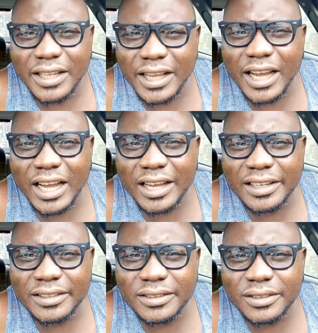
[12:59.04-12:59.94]
They
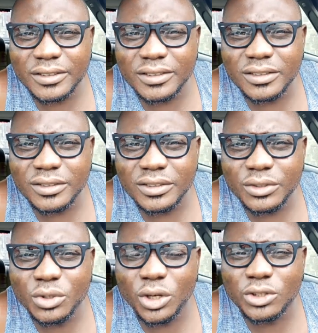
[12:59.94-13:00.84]
are
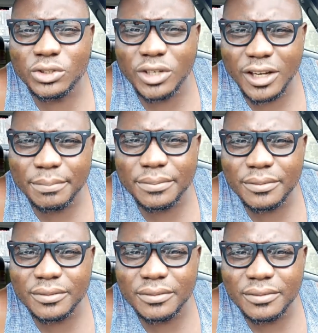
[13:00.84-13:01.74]
your top
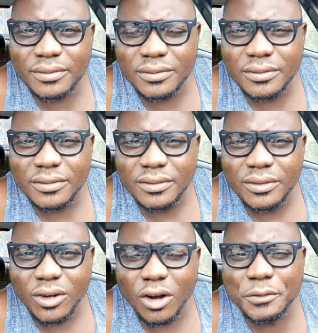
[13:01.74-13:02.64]

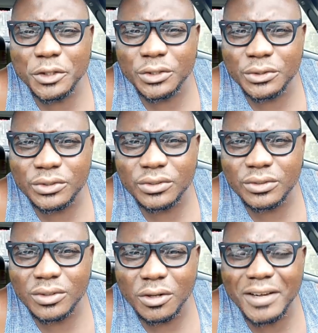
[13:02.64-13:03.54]

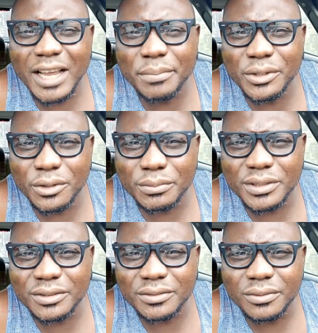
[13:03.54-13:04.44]
officials of
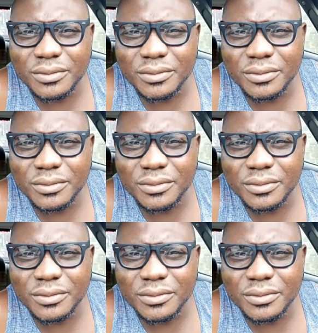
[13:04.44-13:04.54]
IPOB